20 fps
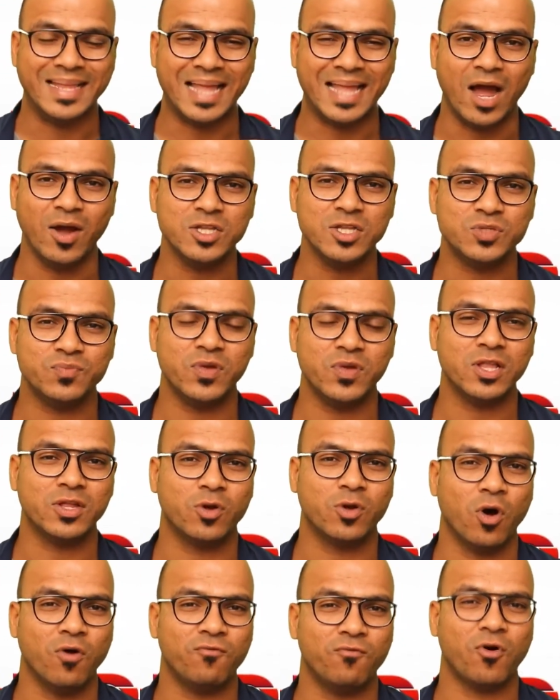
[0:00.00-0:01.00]
Now it will
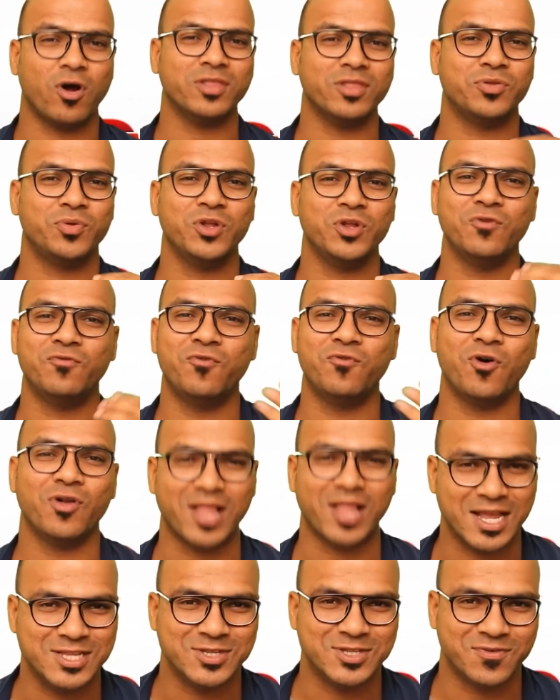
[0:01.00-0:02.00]
go for 3 to 4
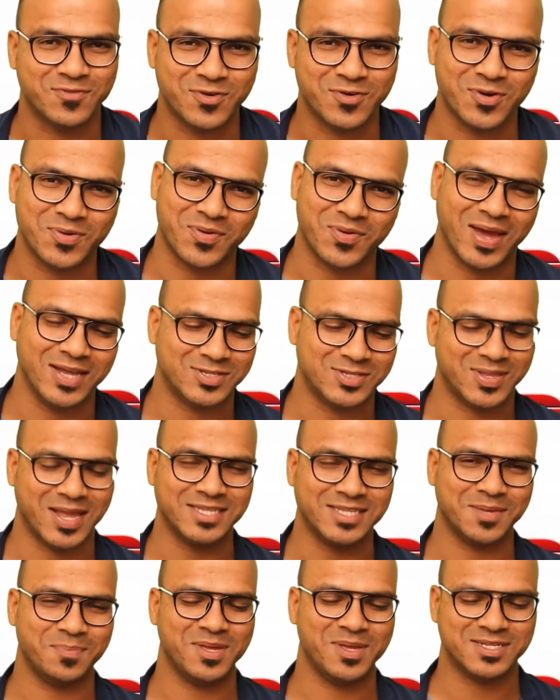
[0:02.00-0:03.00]
lines of code, right? So
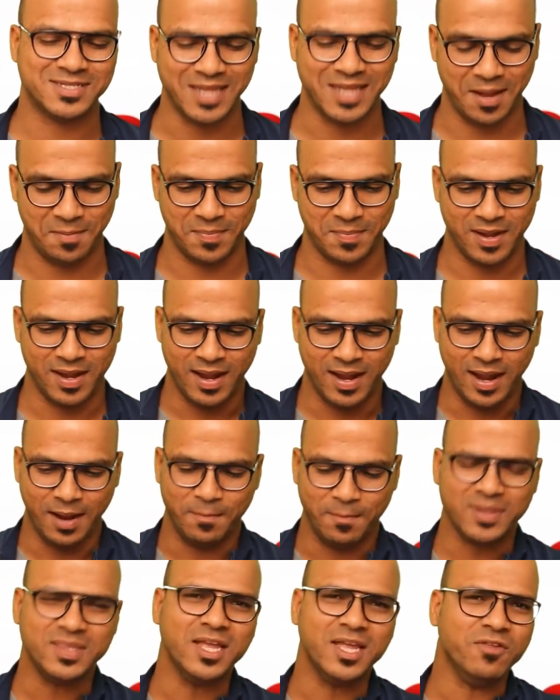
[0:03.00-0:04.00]
that's a big step.
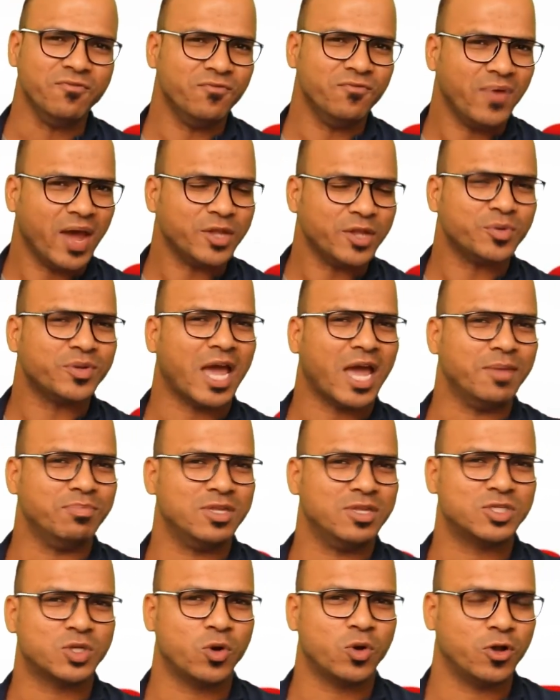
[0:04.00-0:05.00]
But then where to type
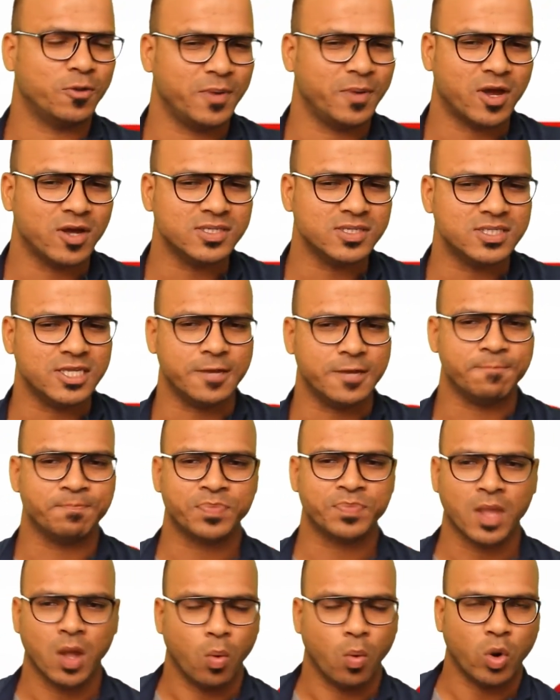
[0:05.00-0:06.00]
this code? Because see,
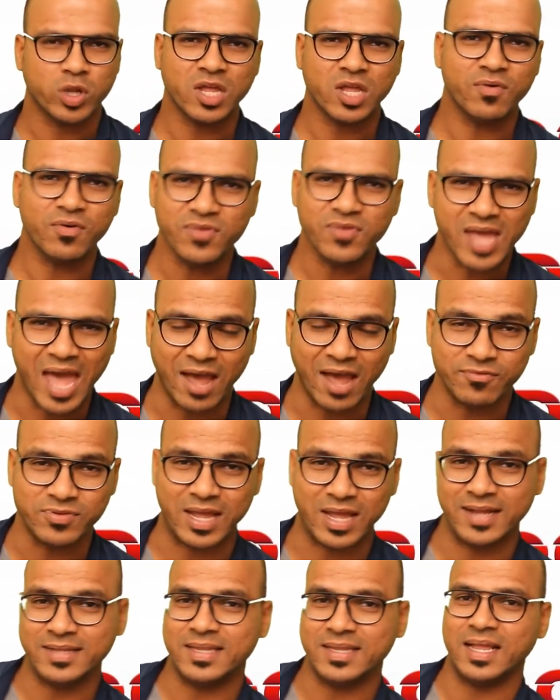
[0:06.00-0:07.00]
whatever we have
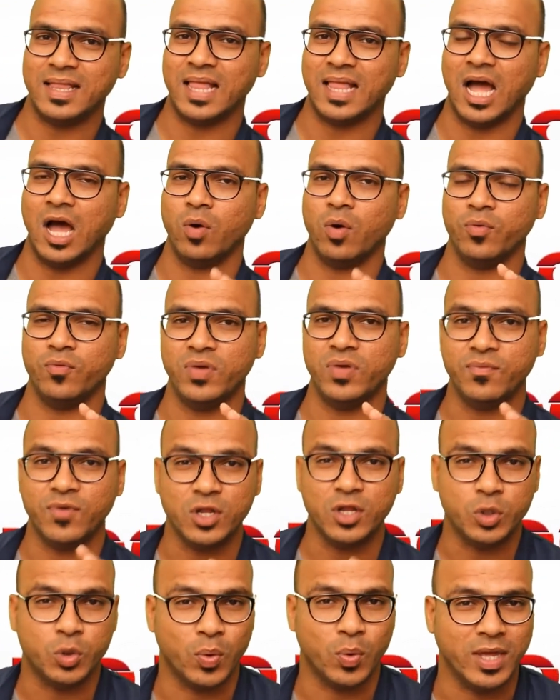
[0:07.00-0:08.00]
done till now, we
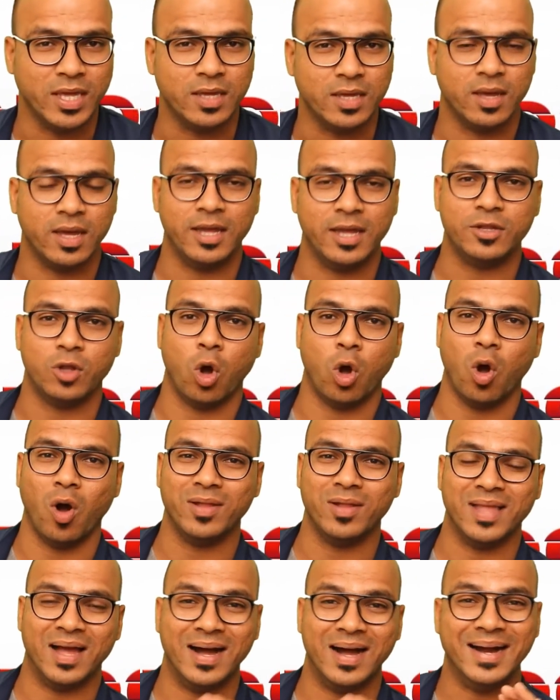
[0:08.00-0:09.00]
were doing it
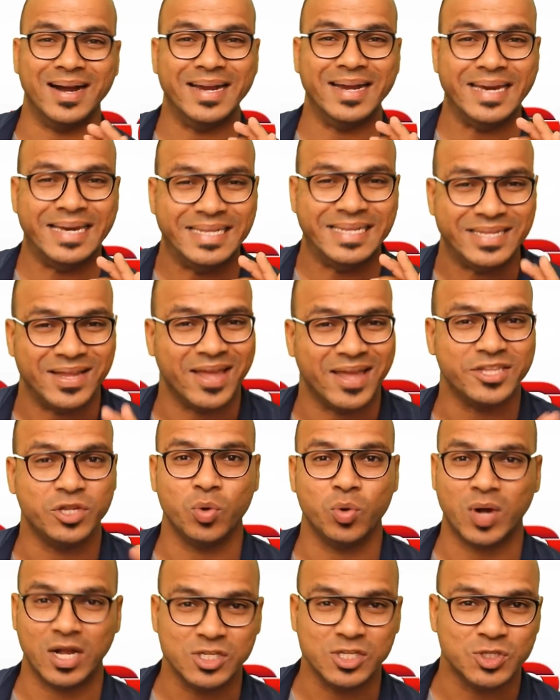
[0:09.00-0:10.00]
on an
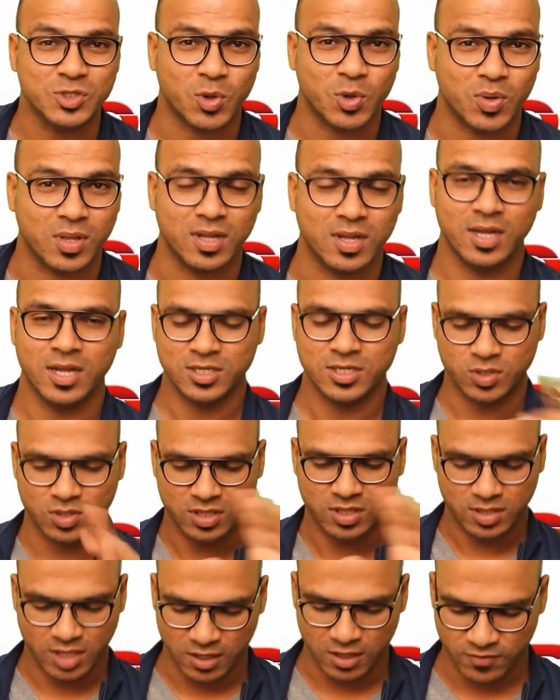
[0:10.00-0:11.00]
interactive console. So
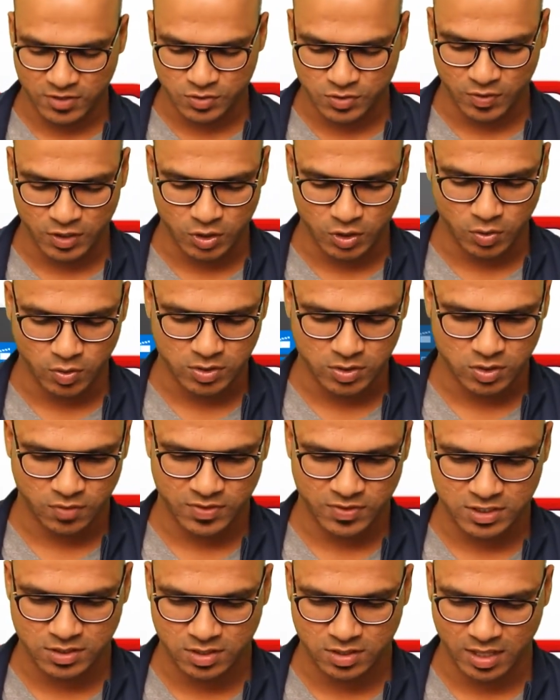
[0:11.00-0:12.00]
the thing which we do, so
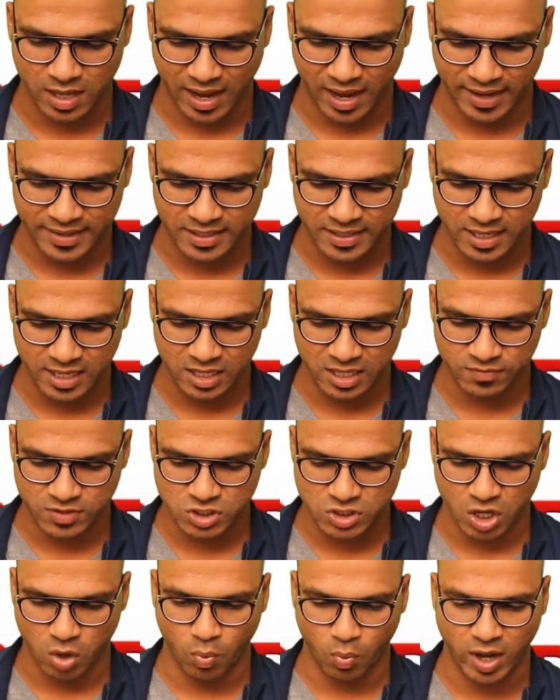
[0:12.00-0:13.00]
which the IDE
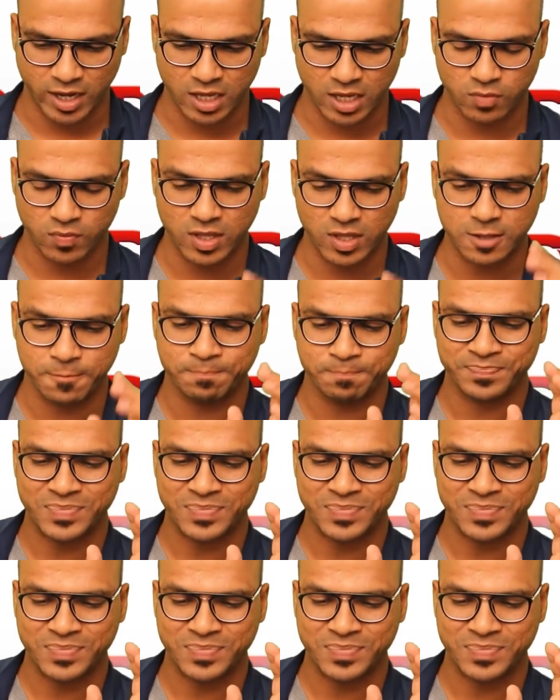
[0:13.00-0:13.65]
which you are working with,